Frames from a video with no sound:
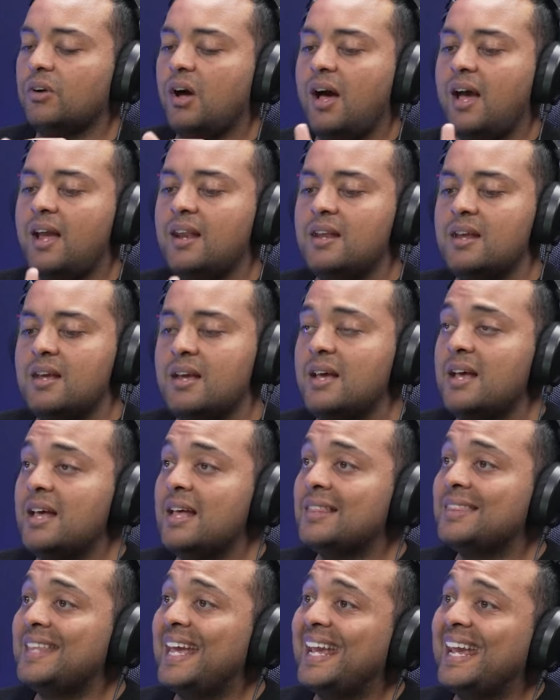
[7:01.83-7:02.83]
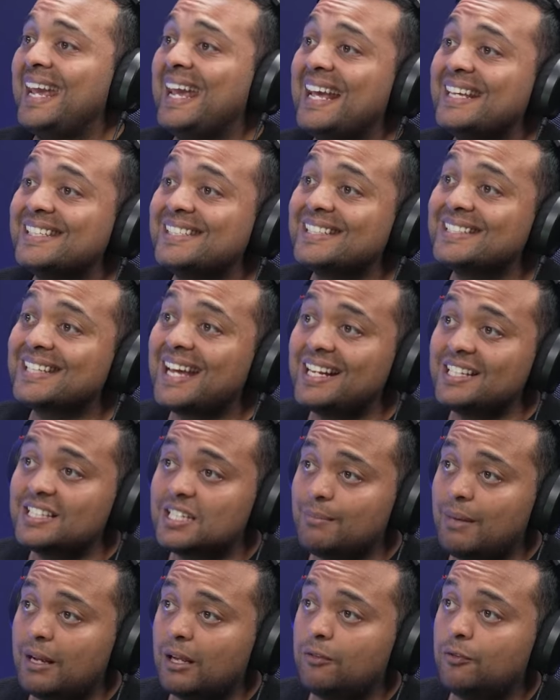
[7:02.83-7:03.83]
right. They hesitate
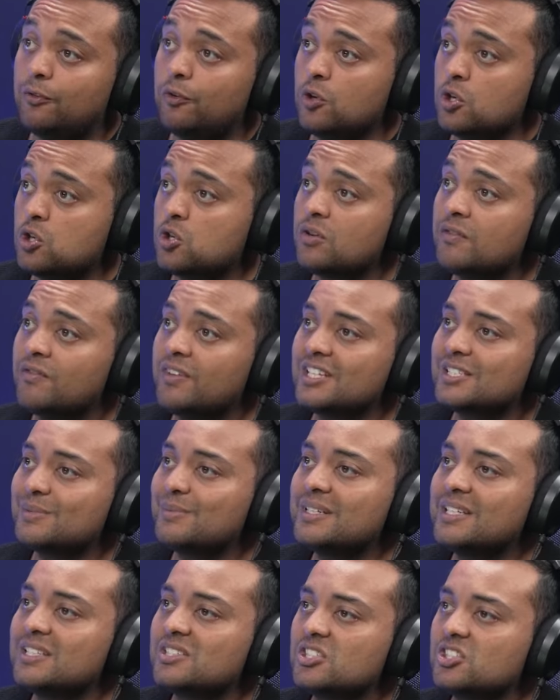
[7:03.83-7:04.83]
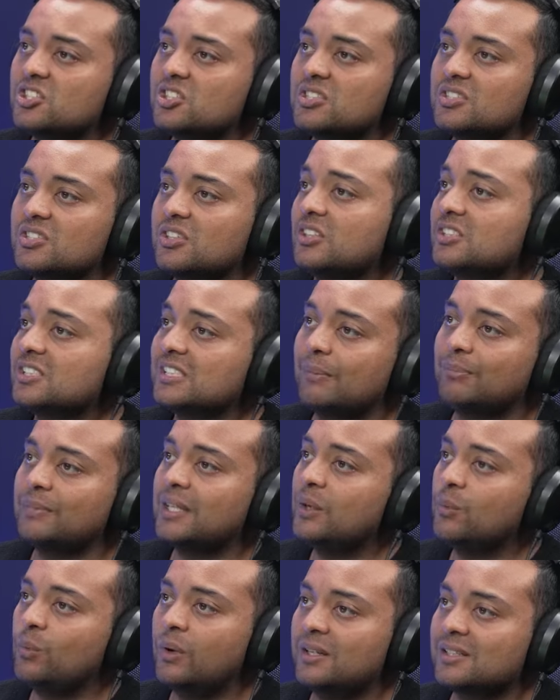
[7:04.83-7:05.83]
to make future investment decisions because
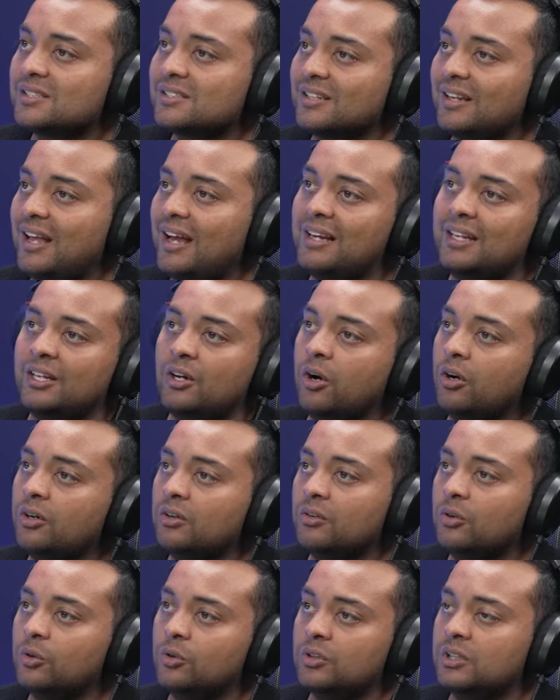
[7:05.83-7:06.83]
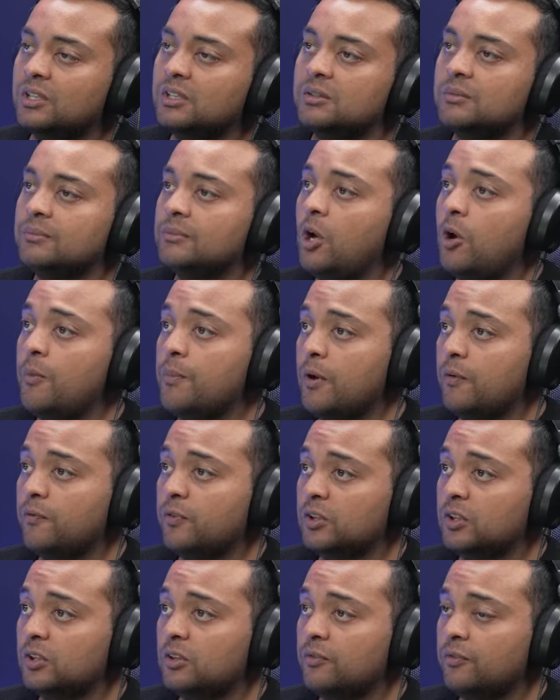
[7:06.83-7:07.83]
something went slightly odd or didn't go perfect in